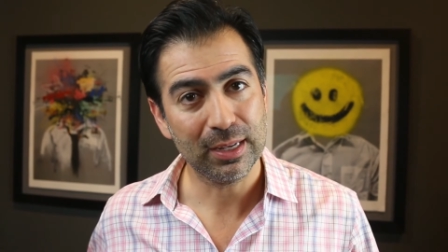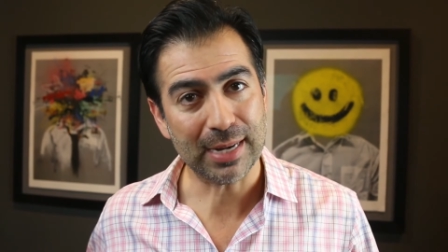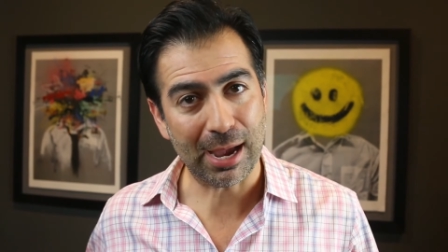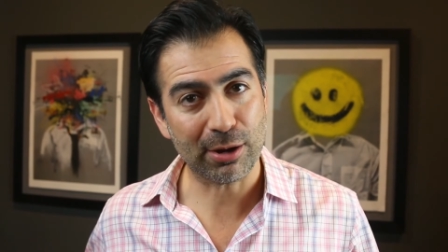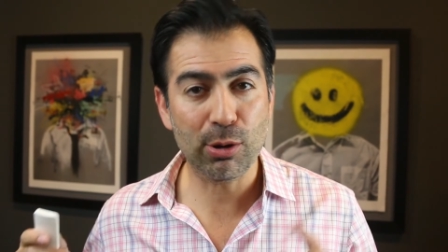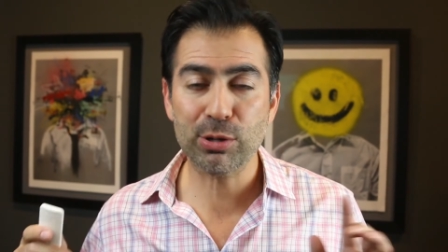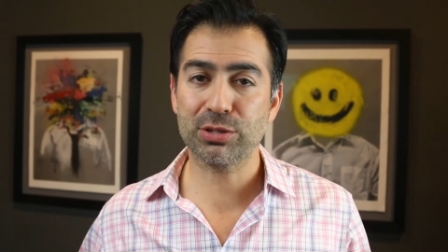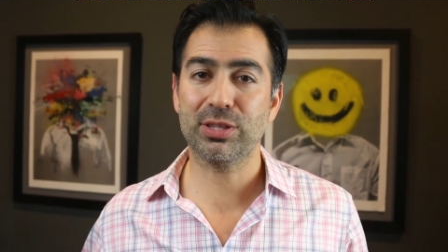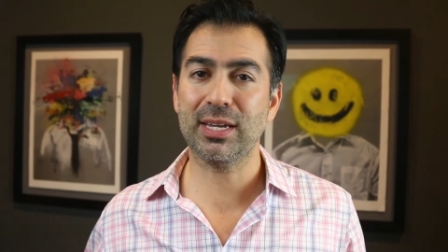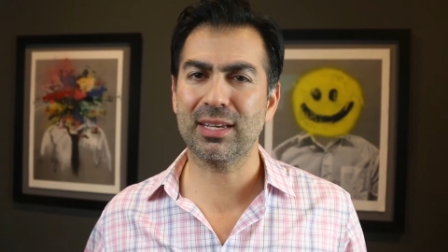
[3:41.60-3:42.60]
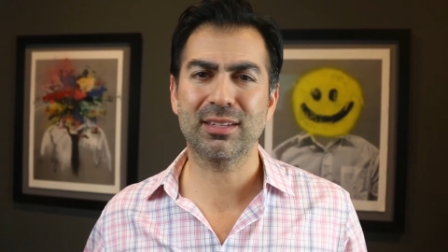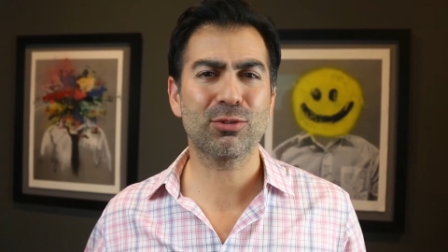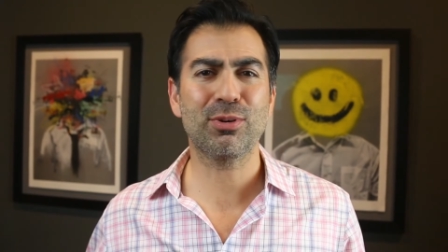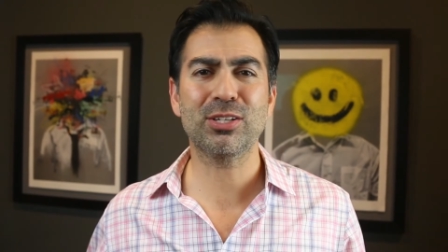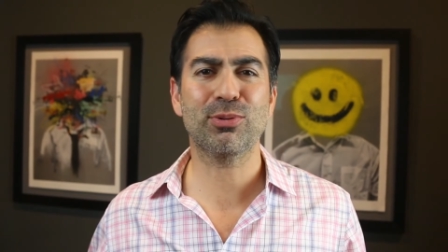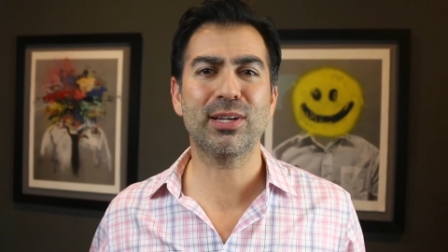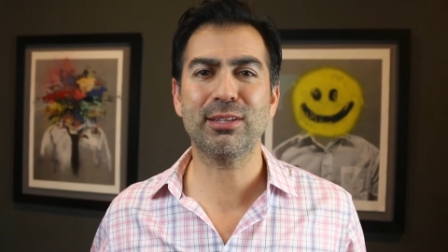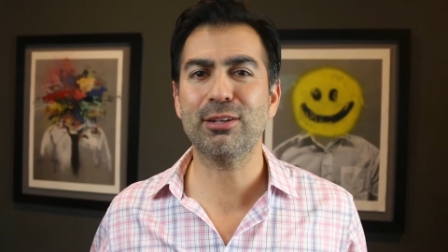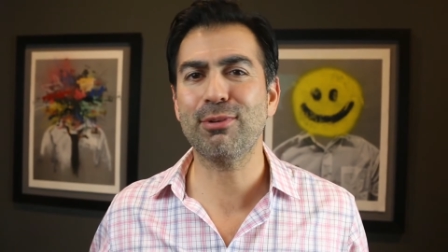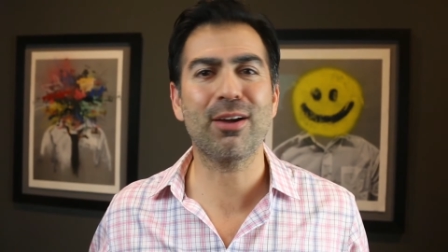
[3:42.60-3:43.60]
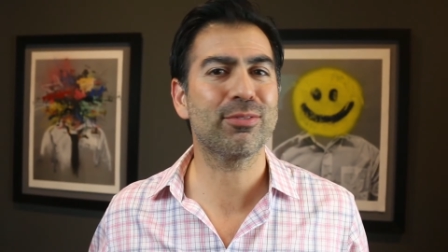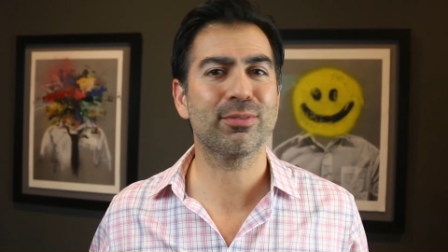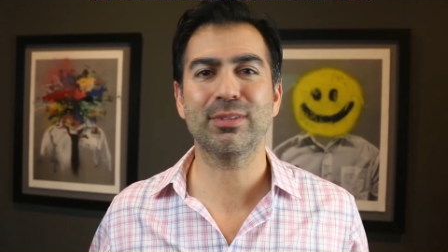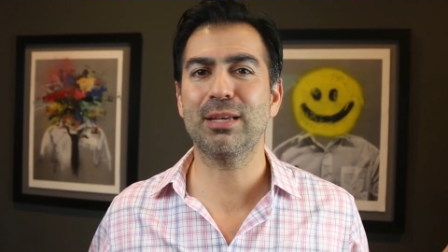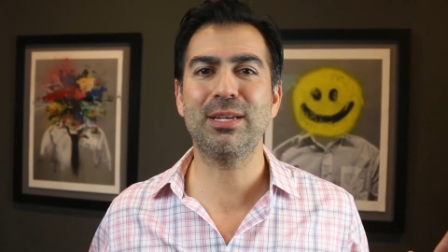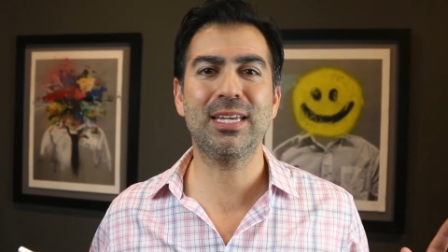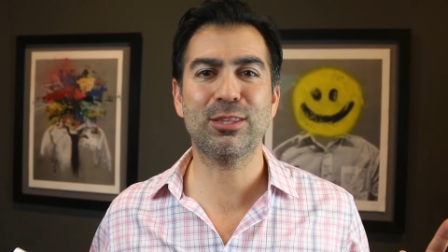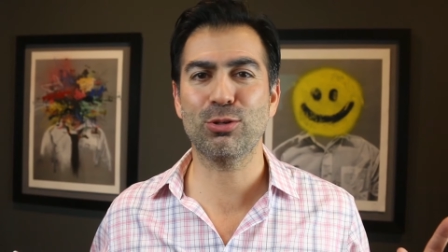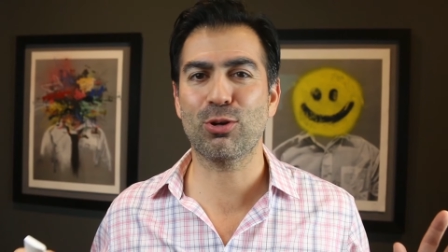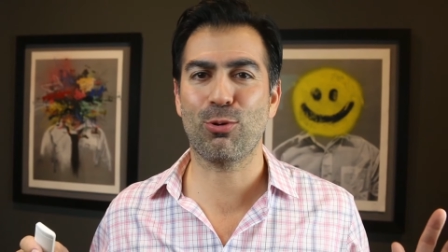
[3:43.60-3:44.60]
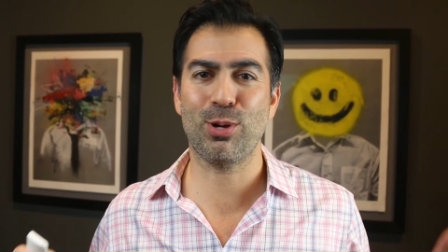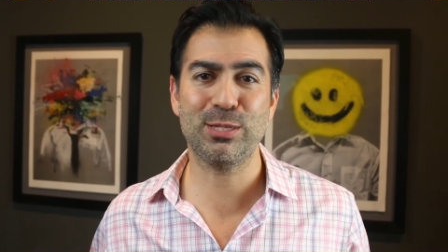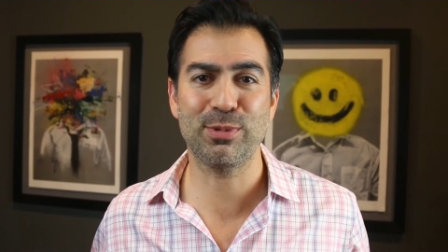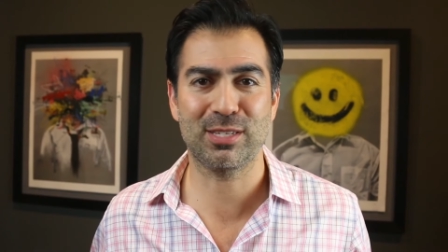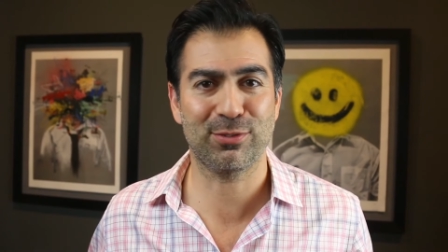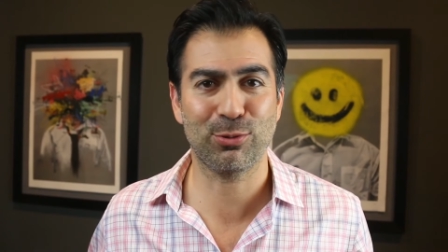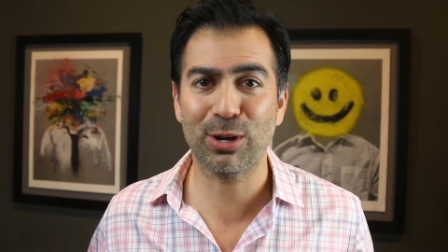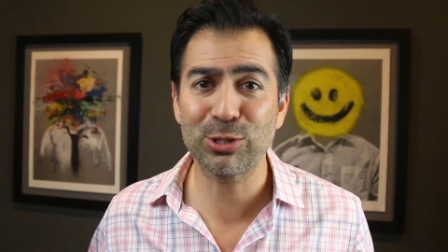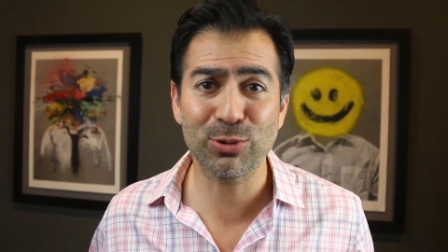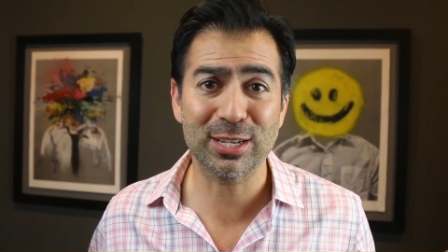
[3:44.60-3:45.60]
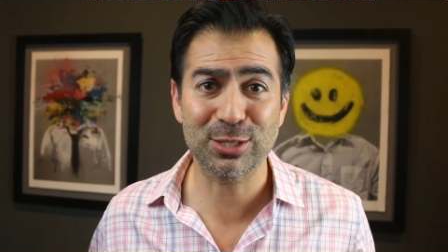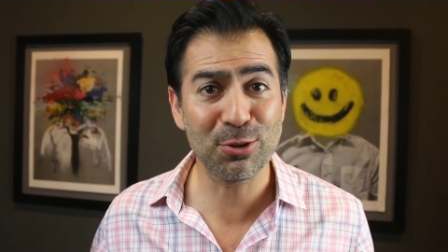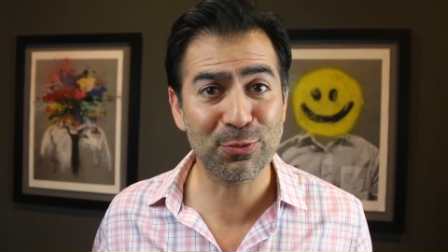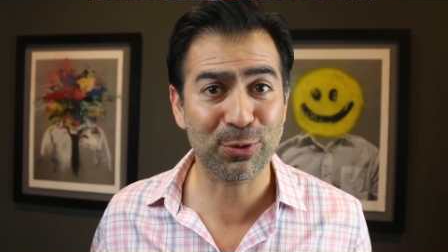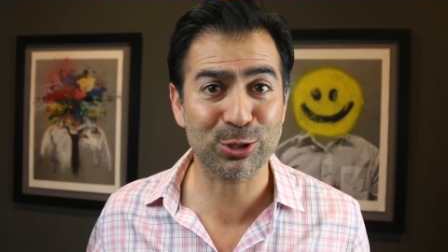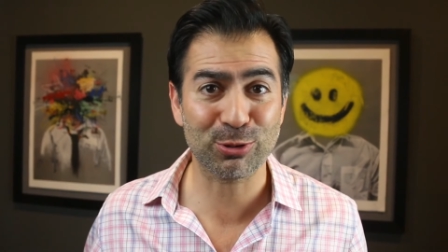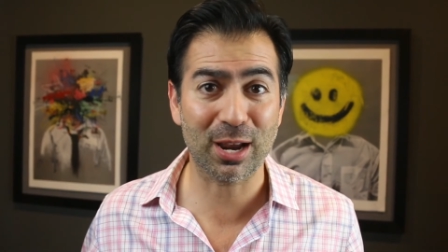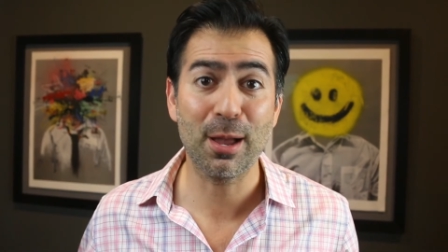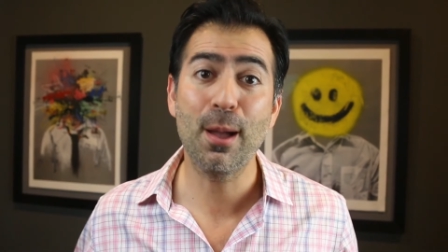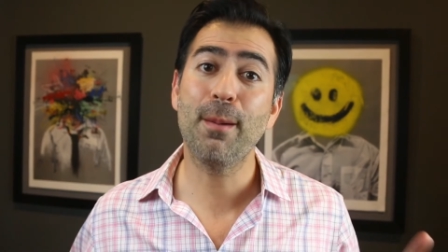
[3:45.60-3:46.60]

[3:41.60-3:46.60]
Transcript: Now, I know what you're thinking, 2023, Ralph, let me get through Christmas of 2022 first, right?